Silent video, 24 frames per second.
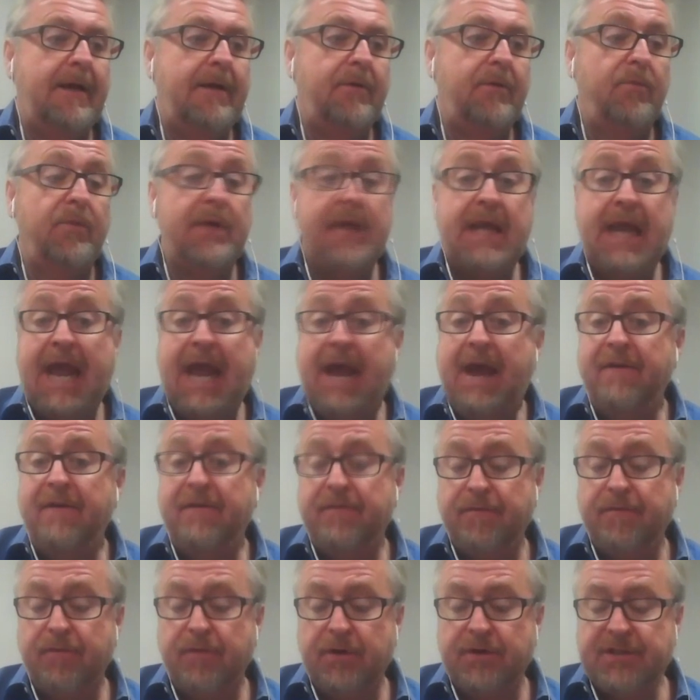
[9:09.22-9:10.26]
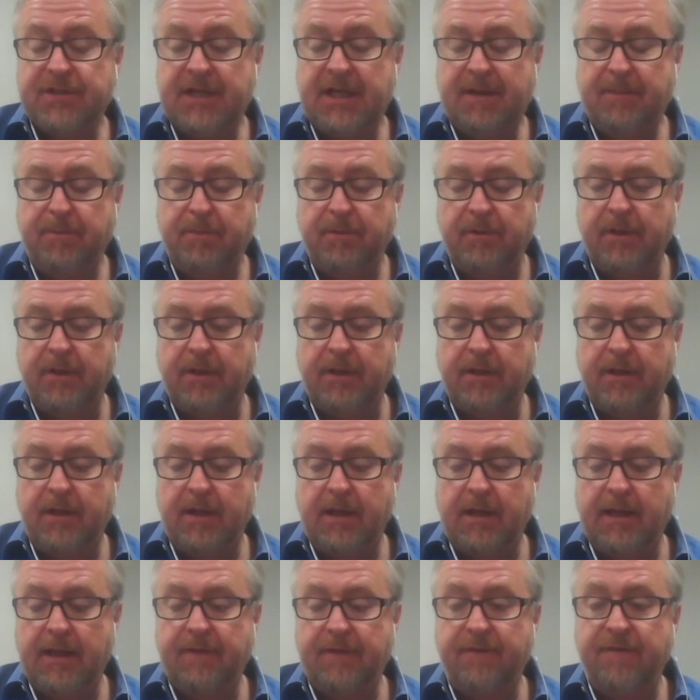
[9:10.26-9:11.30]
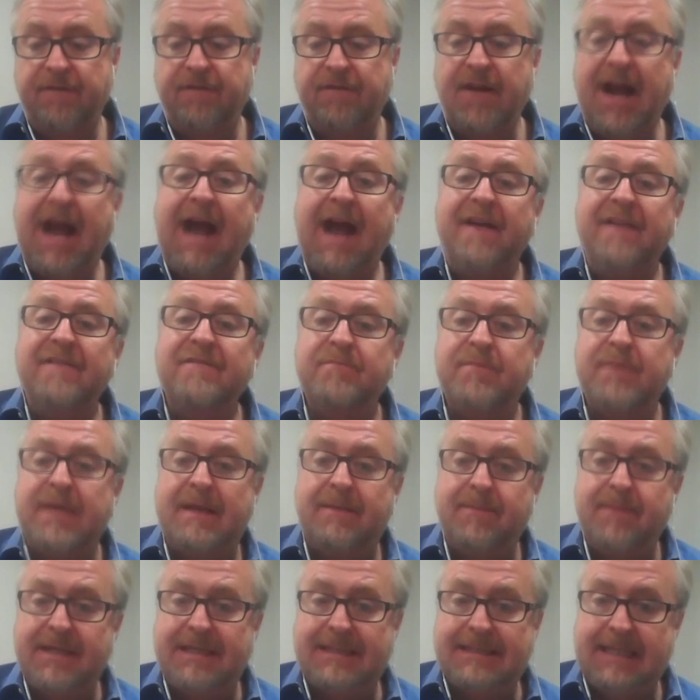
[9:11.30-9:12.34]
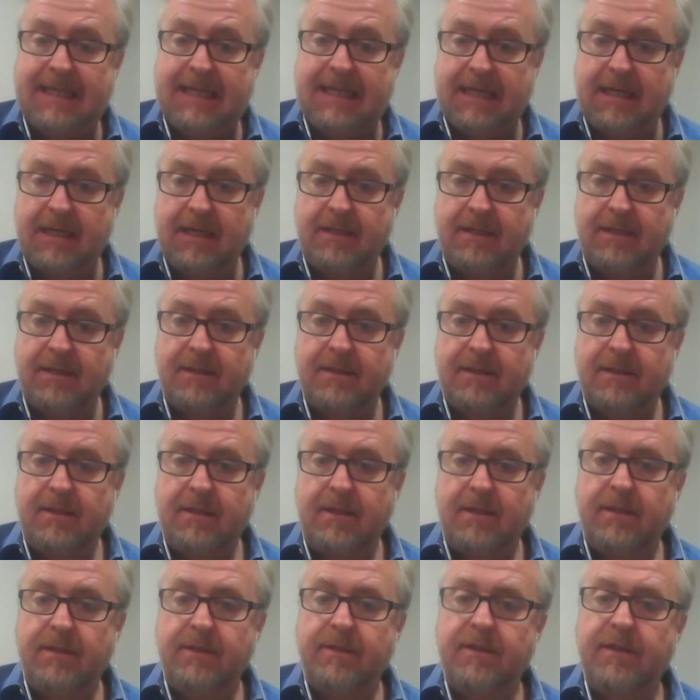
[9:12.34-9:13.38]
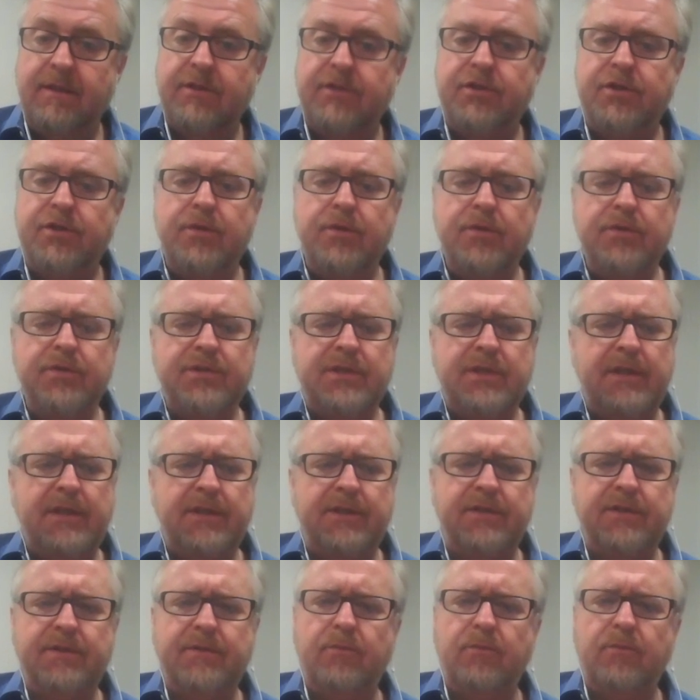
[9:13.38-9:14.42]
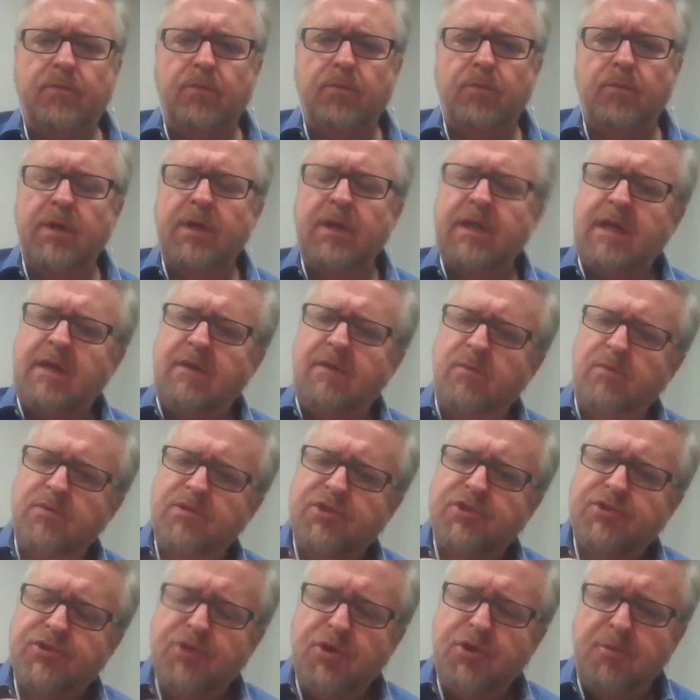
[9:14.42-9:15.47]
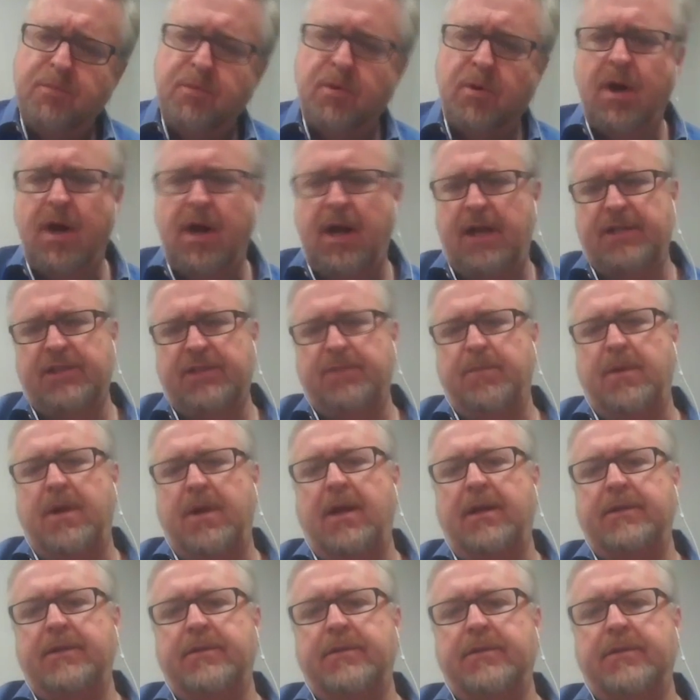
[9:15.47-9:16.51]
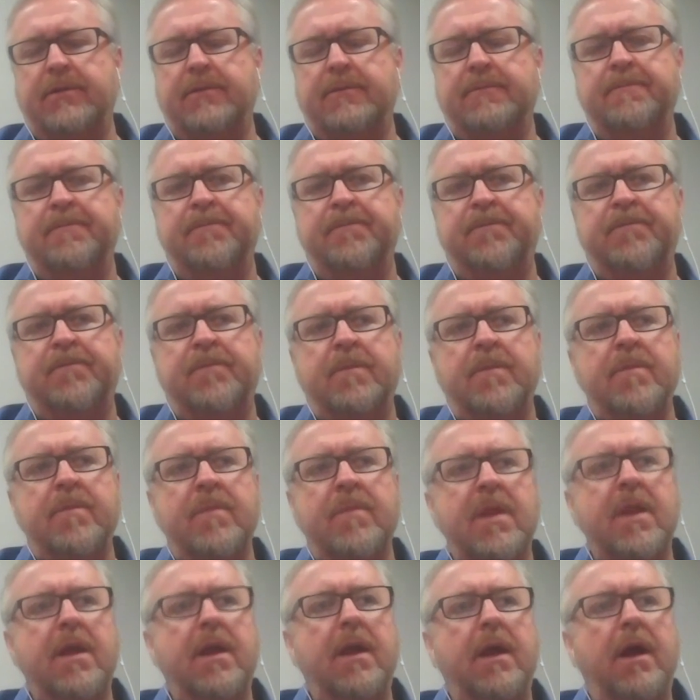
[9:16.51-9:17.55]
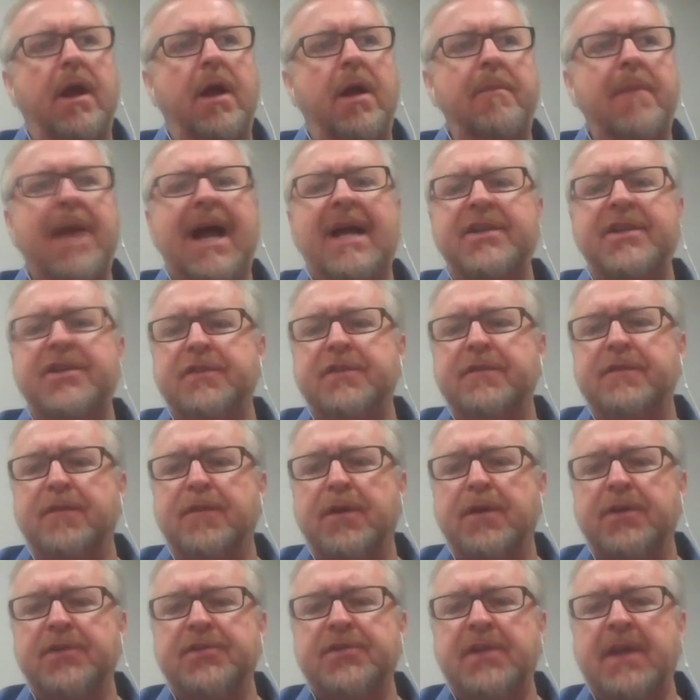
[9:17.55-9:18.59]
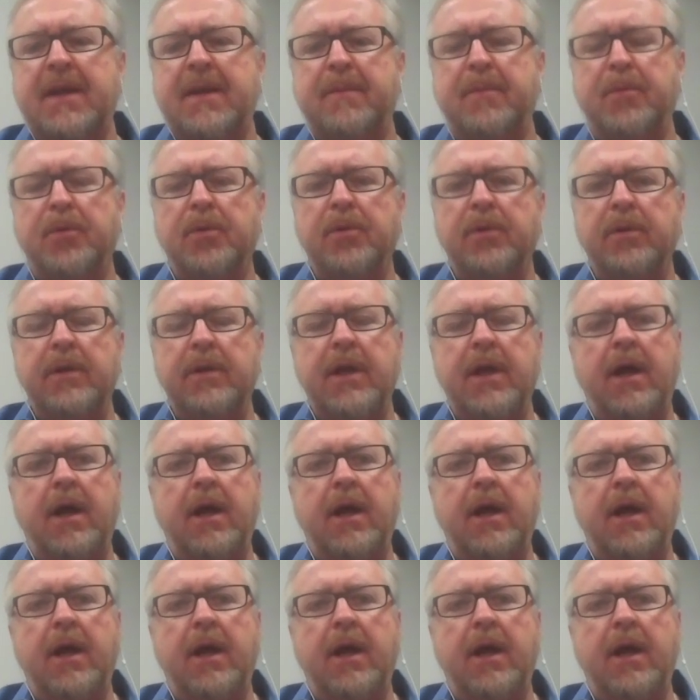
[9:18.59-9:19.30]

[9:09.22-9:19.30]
we have, for example, a 5-beam antenna that's used in really super hot spots. Imagine, for example,